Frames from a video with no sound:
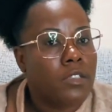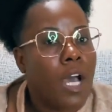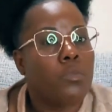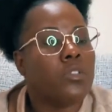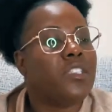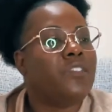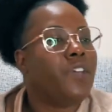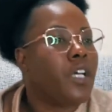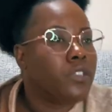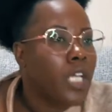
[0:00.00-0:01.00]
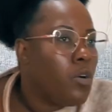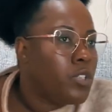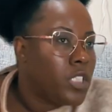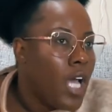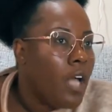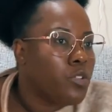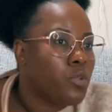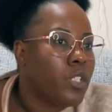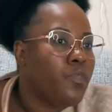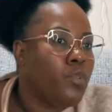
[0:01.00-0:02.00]
That will develop their own child.
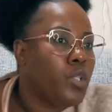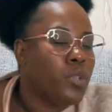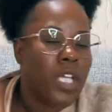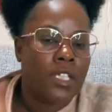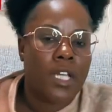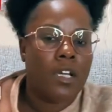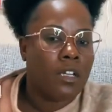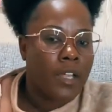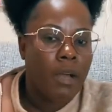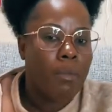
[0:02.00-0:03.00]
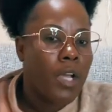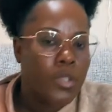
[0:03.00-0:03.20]
So therefore, you think they're going to care